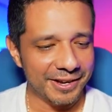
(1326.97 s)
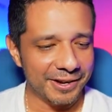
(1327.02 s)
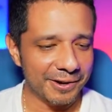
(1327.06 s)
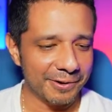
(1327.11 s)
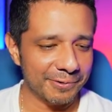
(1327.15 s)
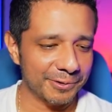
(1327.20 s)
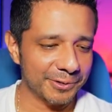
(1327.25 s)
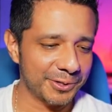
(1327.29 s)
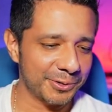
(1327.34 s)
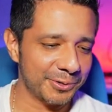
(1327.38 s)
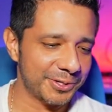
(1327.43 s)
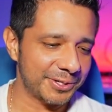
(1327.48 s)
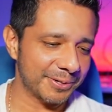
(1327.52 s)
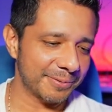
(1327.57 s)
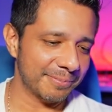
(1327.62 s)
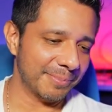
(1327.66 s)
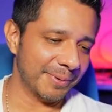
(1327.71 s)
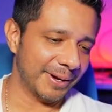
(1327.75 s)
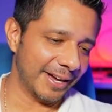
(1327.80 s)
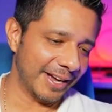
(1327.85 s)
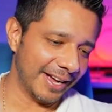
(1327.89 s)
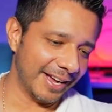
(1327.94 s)
We'll do some
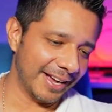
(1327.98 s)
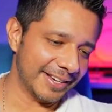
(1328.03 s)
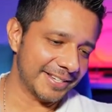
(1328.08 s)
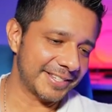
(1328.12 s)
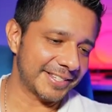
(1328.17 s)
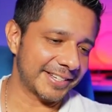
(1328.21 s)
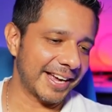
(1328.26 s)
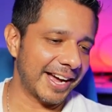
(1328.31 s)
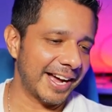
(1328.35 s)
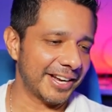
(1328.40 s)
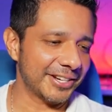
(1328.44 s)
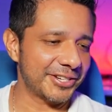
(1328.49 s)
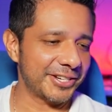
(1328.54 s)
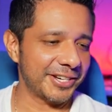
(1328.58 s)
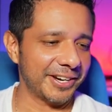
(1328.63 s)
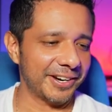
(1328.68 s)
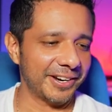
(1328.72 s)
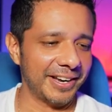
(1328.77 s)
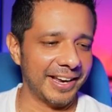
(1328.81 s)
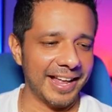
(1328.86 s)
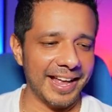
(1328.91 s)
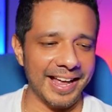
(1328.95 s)
scotch here
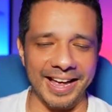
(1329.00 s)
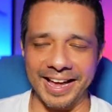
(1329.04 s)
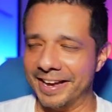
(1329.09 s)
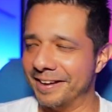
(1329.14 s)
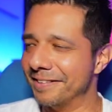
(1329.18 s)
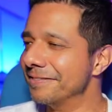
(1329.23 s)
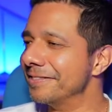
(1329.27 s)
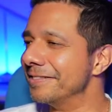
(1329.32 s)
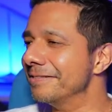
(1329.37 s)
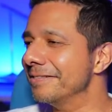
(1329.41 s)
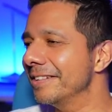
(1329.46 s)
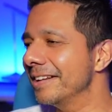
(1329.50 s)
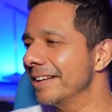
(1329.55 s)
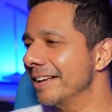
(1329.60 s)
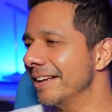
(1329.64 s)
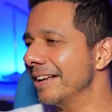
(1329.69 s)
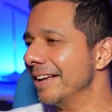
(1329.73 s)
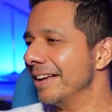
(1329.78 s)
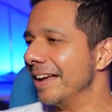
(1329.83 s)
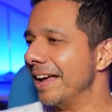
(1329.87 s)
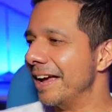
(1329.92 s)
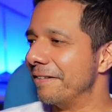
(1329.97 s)
live.
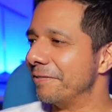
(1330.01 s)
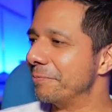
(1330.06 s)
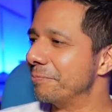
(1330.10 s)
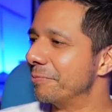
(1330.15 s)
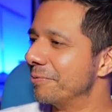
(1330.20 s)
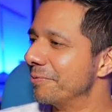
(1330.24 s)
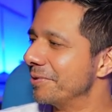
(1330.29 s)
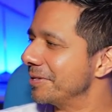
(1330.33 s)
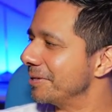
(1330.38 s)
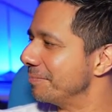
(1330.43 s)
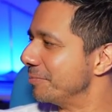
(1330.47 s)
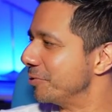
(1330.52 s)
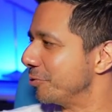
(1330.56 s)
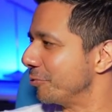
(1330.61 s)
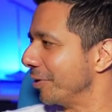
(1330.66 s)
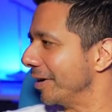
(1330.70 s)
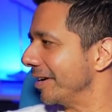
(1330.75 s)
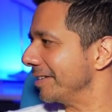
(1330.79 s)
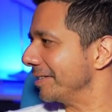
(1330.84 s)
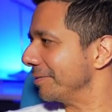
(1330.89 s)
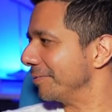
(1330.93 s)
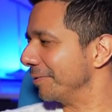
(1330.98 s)
Everyone with some
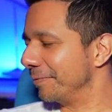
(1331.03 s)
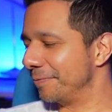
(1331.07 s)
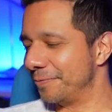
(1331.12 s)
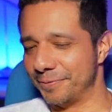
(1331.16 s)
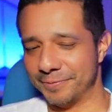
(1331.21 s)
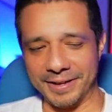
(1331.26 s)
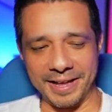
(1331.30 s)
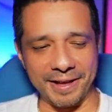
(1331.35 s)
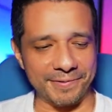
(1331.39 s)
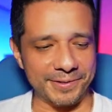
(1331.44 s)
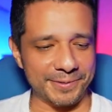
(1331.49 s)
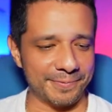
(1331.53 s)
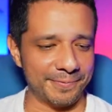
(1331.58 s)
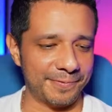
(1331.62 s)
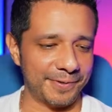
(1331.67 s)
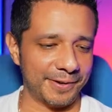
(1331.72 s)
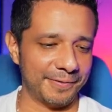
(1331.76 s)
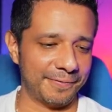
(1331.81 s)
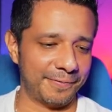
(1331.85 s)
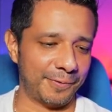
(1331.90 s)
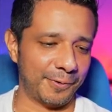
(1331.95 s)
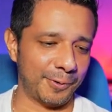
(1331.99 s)
drinks, and we'll have some
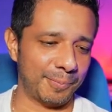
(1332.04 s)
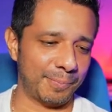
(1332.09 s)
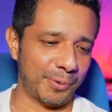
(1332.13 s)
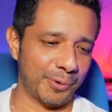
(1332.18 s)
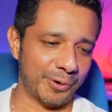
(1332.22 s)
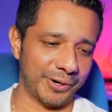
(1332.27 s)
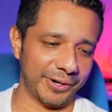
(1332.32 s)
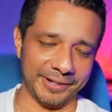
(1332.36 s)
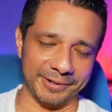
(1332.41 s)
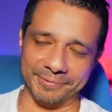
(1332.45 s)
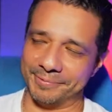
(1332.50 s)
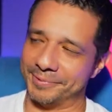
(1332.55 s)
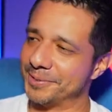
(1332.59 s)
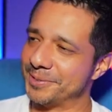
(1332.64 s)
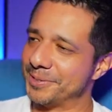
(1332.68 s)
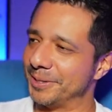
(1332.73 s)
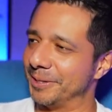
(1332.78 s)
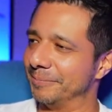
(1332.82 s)
fun full porting. We'll see.